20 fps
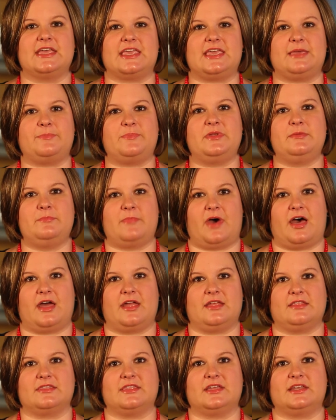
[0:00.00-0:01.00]
Keep in
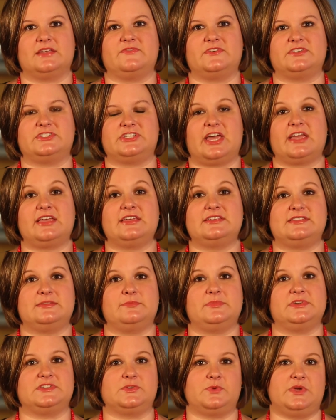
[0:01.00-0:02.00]
mind that if a check is
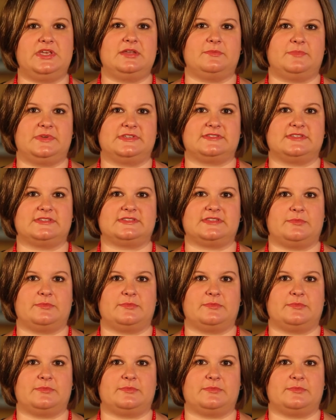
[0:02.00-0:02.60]
in between a business